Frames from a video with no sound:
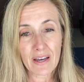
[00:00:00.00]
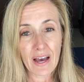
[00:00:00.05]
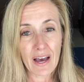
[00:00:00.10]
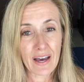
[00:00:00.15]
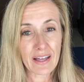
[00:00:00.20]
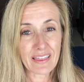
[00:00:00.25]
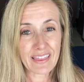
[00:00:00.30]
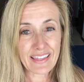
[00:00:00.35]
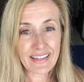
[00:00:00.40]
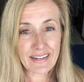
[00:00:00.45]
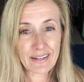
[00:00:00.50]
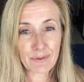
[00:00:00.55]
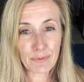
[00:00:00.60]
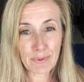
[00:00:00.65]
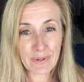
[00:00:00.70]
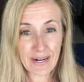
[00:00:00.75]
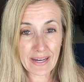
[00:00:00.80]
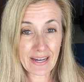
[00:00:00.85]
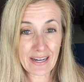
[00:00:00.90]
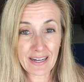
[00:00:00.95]
I think
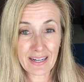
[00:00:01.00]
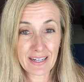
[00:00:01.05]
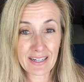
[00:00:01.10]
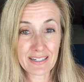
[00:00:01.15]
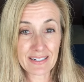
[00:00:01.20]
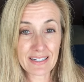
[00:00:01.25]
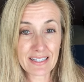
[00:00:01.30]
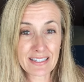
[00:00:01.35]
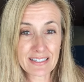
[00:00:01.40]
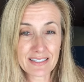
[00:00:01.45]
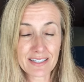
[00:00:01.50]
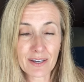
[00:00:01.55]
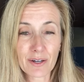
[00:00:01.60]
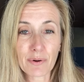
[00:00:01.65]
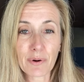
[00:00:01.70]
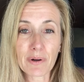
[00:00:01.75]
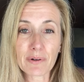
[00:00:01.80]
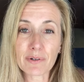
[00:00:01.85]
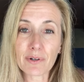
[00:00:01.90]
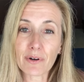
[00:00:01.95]
when I need to
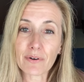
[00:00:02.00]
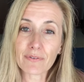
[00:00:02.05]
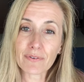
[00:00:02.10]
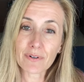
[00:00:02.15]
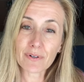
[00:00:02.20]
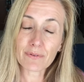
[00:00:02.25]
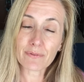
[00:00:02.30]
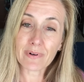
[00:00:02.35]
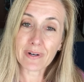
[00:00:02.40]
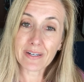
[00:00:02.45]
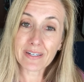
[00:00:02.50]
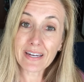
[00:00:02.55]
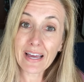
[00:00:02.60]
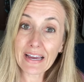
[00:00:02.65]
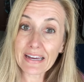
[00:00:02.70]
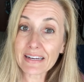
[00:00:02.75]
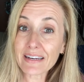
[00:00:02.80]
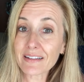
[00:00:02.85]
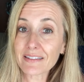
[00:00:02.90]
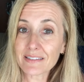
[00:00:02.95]
go out and go for a run,
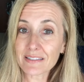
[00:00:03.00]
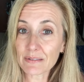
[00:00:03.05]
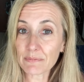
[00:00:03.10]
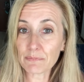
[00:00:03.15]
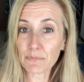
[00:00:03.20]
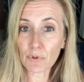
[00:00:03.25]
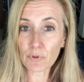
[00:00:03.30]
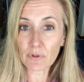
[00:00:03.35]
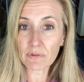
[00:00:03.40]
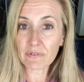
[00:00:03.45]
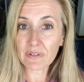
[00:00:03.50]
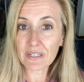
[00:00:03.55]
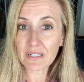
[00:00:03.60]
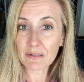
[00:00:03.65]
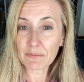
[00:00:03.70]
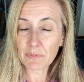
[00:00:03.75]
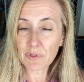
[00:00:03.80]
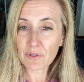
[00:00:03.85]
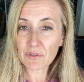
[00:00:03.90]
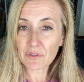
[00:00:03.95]
I need some
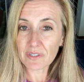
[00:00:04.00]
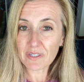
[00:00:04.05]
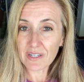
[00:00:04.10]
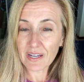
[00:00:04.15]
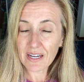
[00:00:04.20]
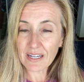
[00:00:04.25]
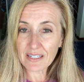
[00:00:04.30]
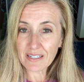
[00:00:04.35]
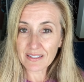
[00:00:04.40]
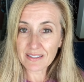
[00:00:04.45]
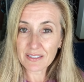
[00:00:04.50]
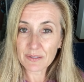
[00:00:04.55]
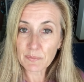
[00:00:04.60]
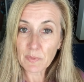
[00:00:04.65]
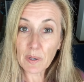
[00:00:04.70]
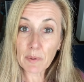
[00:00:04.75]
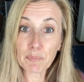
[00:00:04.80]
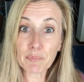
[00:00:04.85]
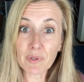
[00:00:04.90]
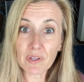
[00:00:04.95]
motivating music. I need some
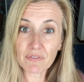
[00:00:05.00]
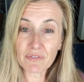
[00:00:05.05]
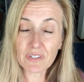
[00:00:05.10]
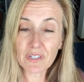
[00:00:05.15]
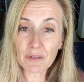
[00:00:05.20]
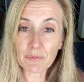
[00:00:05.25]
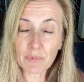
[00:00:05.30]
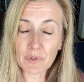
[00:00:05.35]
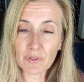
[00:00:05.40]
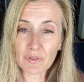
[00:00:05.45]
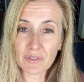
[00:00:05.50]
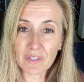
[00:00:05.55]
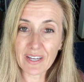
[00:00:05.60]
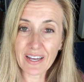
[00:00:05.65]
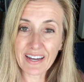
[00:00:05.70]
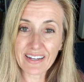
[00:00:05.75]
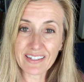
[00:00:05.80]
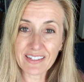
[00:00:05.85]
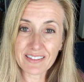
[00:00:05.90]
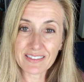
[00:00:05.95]
uplifting music.
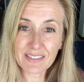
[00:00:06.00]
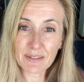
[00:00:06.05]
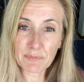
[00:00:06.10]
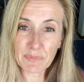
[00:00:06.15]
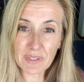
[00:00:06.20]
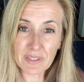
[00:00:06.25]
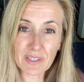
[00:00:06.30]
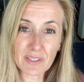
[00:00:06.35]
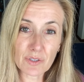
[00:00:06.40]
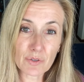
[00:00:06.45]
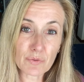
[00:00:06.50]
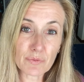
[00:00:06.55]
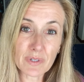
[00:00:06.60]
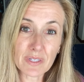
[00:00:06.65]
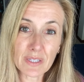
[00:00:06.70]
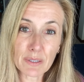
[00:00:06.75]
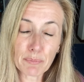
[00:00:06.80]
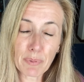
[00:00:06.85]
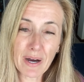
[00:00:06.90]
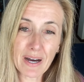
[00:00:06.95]
I need something that's
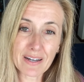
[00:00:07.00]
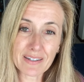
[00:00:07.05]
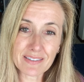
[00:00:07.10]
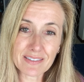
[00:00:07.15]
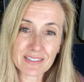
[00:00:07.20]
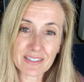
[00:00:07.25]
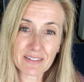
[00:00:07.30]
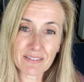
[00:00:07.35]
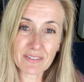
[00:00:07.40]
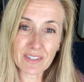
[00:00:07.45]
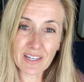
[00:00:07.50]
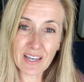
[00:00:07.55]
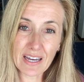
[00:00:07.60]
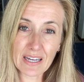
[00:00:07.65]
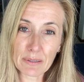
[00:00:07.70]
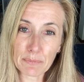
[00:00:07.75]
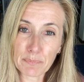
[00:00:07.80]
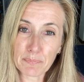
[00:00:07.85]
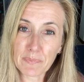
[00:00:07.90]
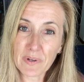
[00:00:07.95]
really positive, that
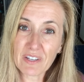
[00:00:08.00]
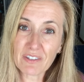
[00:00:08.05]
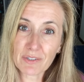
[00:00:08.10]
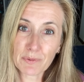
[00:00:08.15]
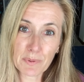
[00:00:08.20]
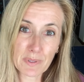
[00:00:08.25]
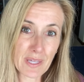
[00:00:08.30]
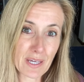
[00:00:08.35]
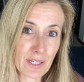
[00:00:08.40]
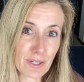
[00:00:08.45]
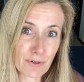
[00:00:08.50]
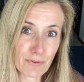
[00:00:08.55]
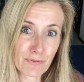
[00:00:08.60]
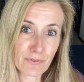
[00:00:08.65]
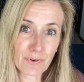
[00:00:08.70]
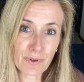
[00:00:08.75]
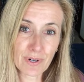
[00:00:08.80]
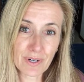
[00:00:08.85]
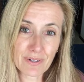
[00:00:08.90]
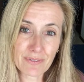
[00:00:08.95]
kind of gives me that
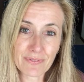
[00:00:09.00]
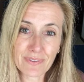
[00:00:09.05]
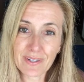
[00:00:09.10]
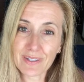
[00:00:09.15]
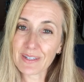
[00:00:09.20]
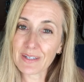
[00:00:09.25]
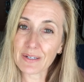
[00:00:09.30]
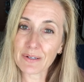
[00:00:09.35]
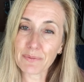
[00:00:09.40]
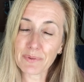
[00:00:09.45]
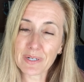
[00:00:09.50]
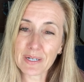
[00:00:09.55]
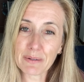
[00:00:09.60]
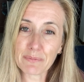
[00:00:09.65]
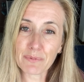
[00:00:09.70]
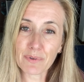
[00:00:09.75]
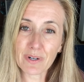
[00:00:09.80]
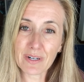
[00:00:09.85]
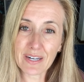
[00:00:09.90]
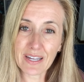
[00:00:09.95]
euphoric feeling when
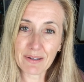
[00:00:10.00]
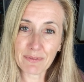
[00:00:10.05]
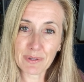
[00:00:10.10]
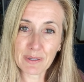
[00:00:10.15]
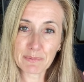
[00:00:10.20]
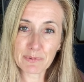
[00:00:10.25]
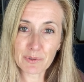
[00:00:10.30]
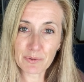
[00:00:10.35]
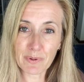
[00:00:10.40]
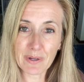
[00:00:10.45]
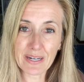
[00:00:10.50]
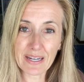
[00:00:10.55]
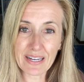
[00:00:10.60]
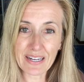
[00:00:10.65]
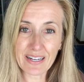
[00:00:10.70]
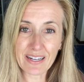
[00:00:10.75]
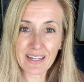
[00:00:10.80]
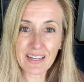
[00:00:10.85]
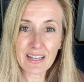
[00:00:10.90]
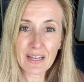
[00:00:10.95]
I'm running, when I'm
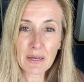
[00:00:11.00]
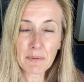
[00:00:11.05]
sweating.